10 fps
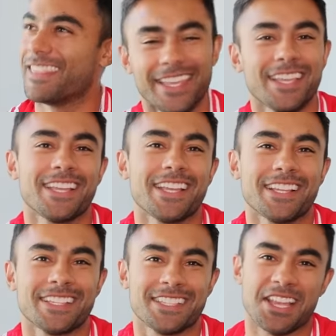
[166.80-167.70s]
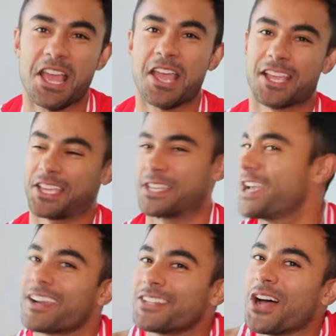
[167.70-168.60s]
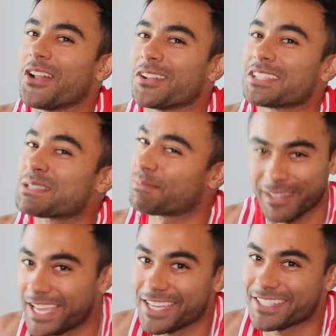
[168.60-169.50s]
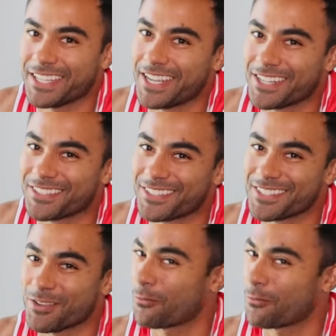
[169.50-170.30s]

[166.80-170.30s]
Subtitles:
these young adults playing teenagers,